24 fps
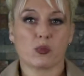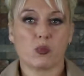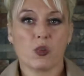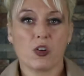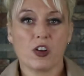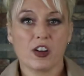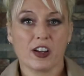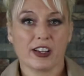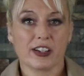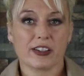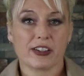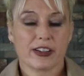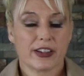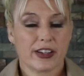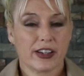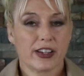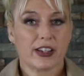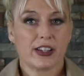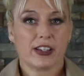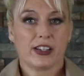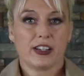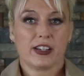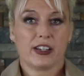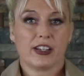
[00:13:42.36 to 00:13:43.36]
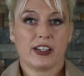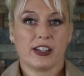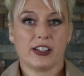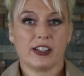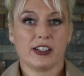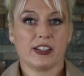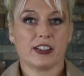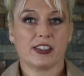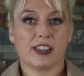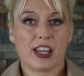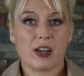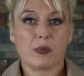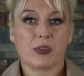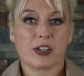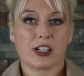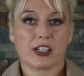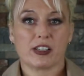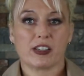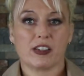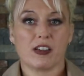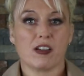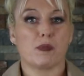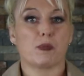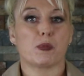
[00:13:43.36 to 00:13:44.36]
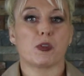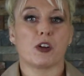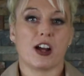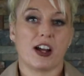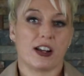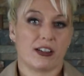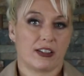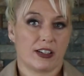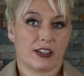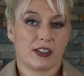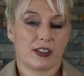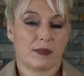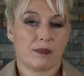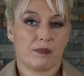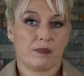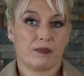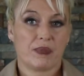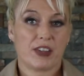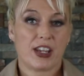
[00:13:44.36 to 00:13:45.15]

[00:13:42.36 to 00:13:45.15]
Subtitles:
want is they want to sell product.